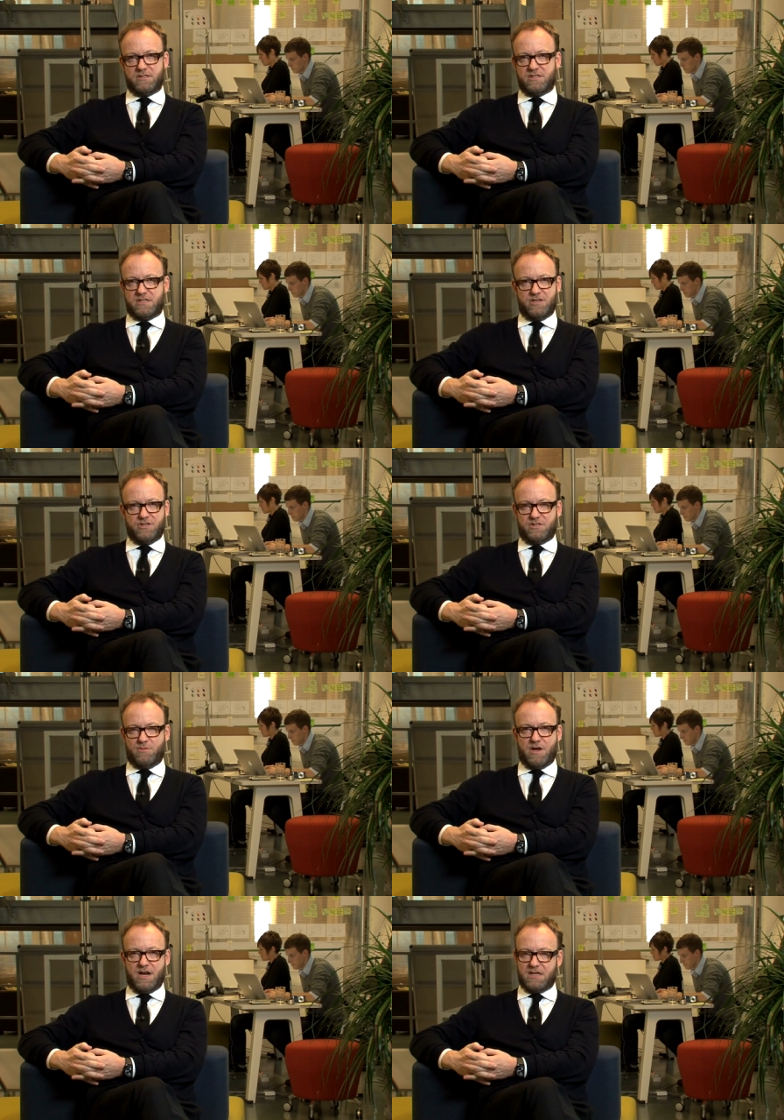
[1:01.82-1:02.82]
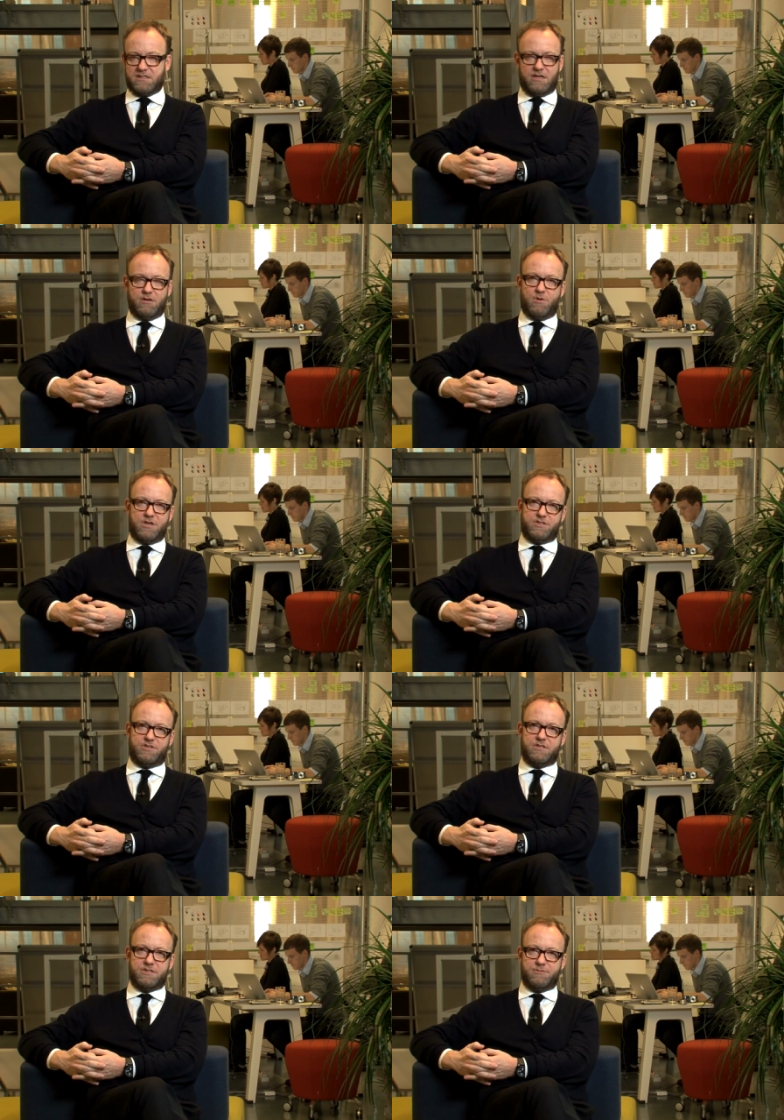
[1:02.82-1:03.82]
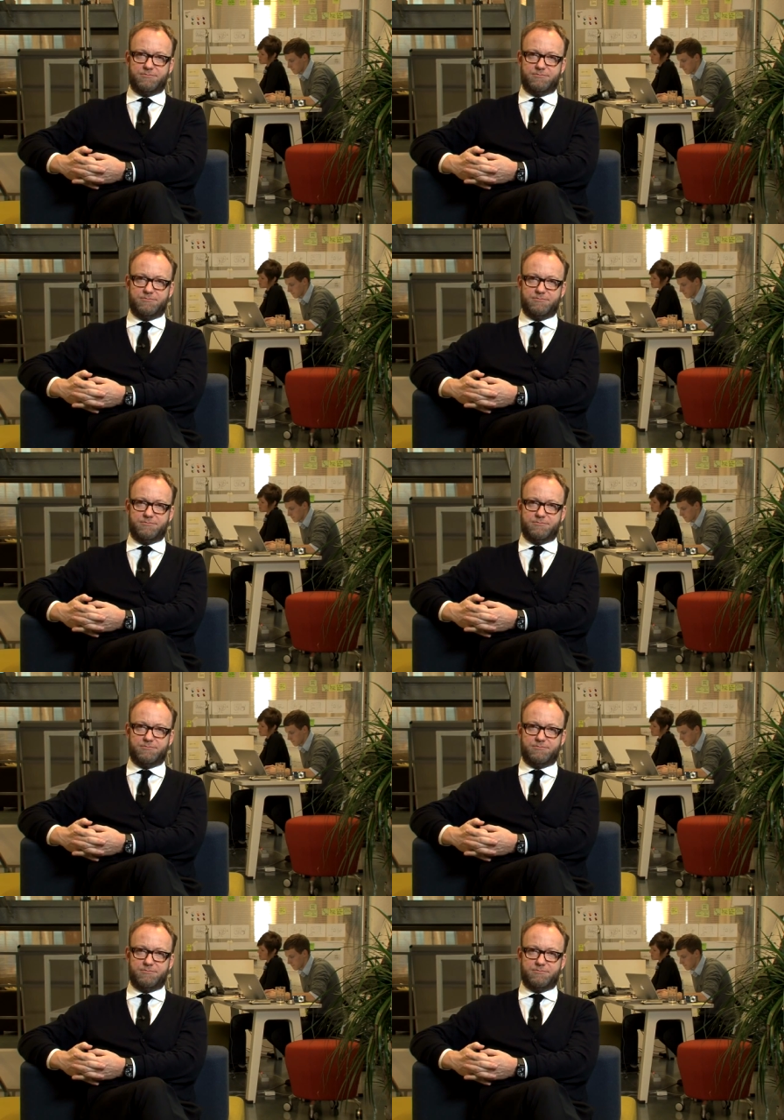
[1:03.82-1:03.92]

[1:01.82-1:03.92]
because they're just about asking questions.